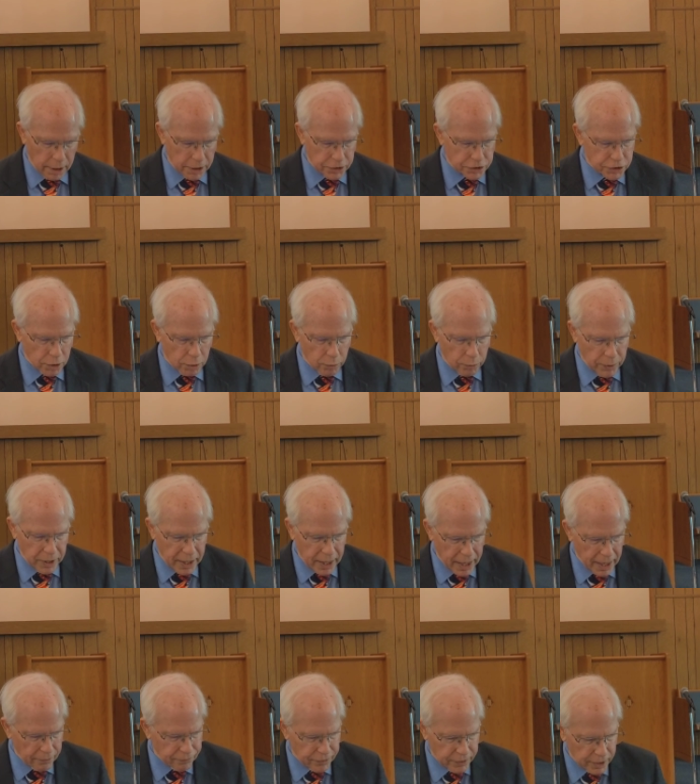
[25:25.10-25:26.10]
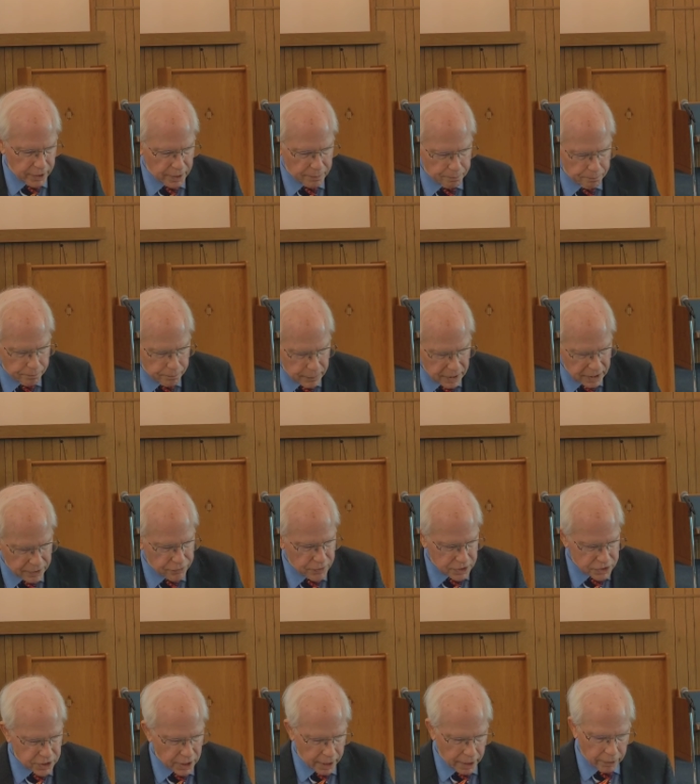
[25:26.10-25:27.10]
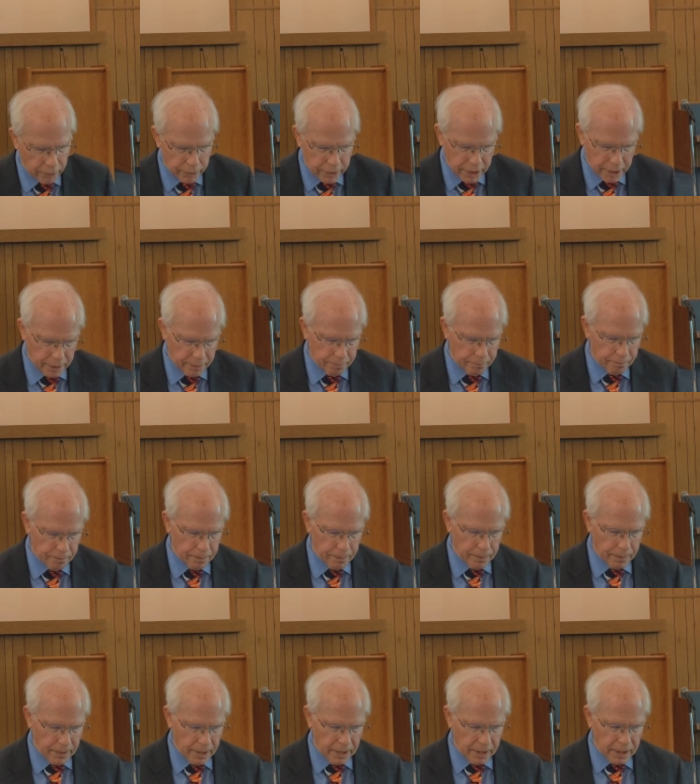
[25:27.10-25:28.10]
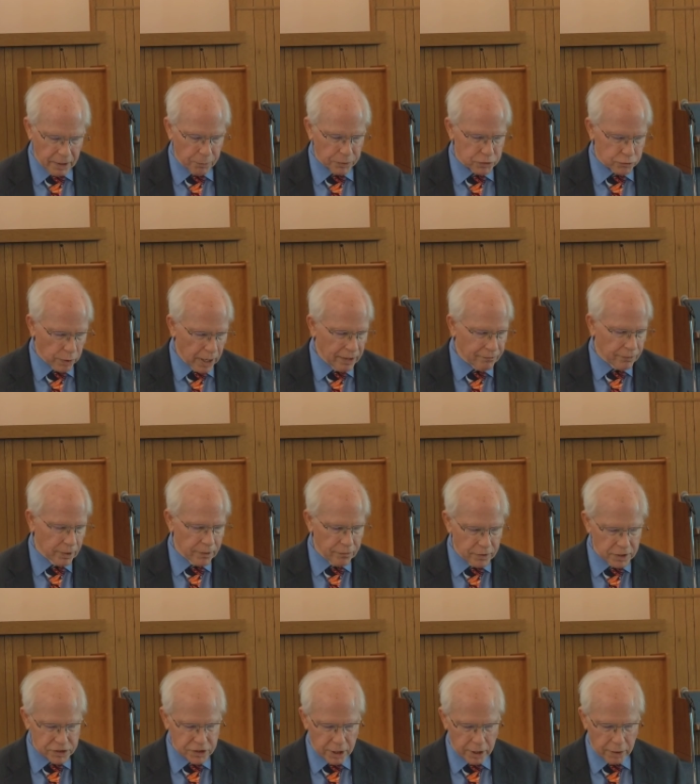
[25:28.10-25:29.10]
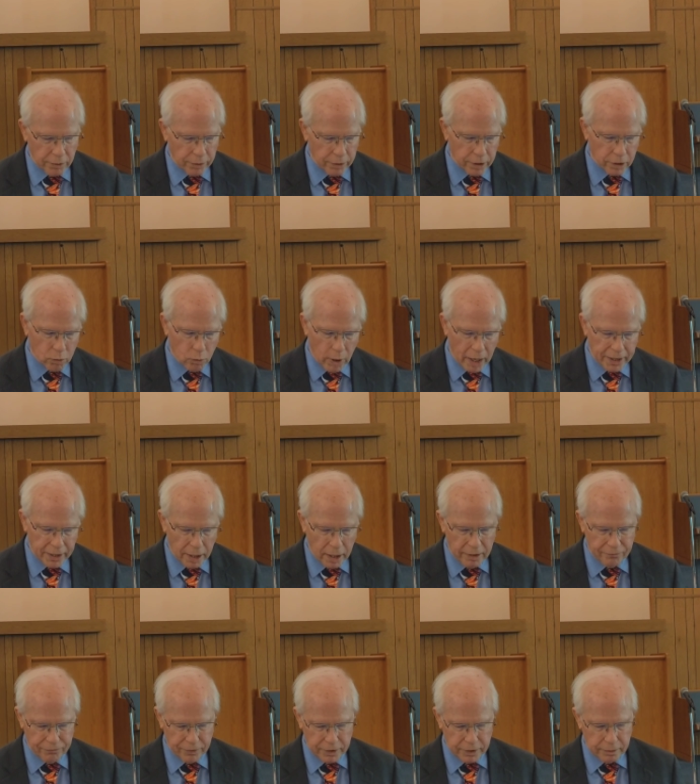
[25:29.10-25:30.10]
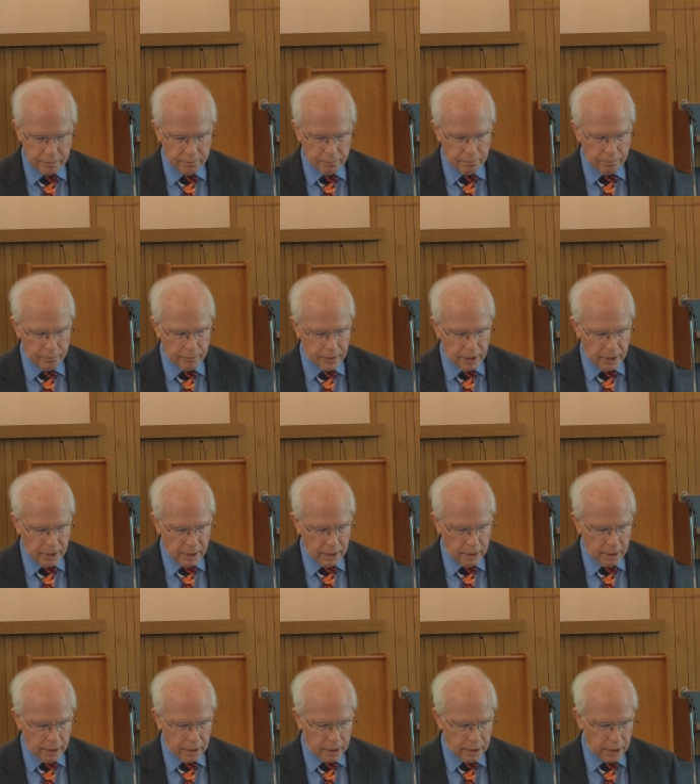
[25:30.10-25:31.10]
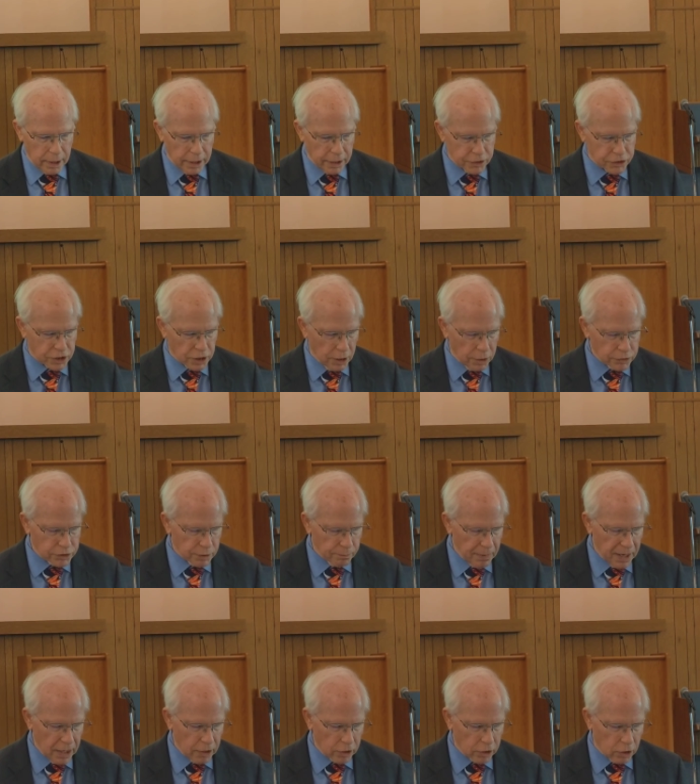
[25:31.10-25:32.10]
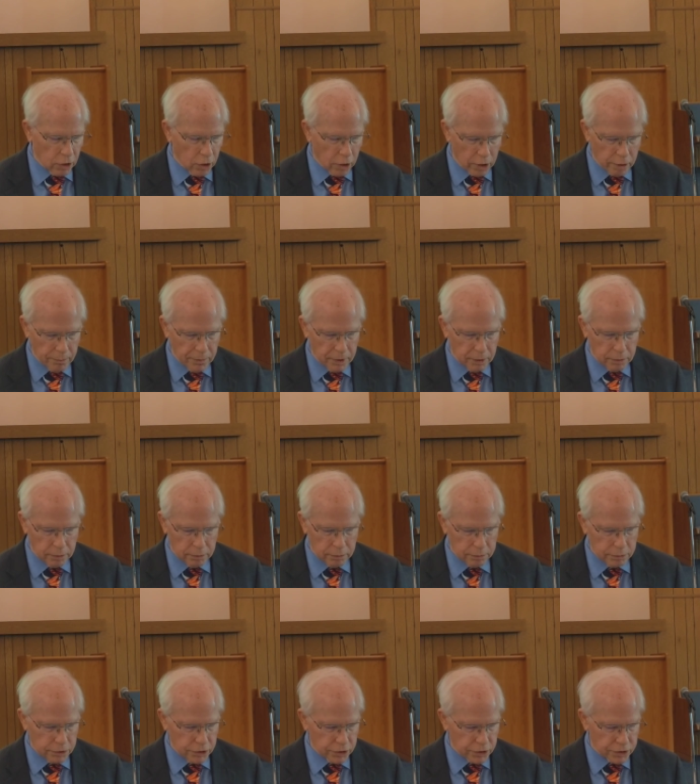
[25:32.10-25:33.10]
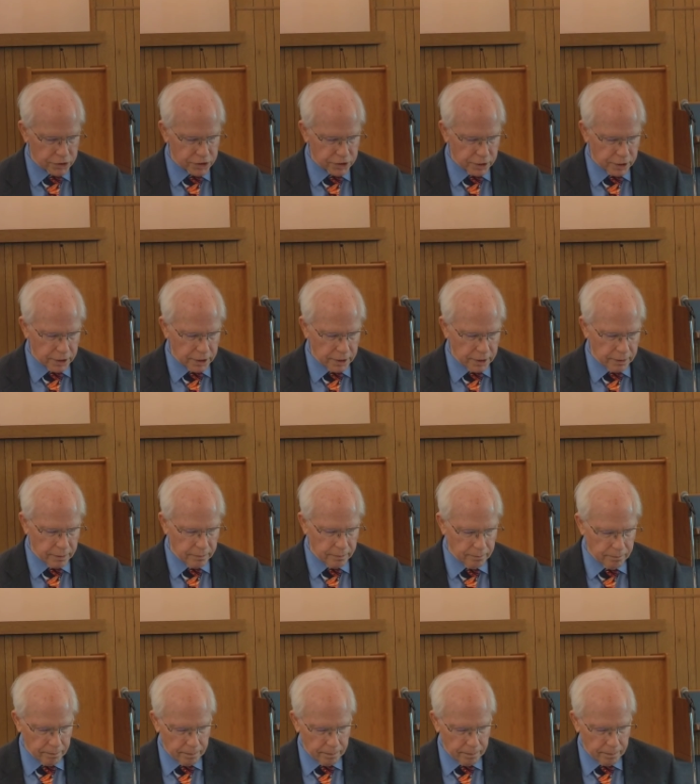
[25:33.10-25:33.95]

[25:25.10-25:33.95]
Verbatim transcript: And so we have him in this area. He would travel in this area quite often. And it's close to Mount Carmel, you can see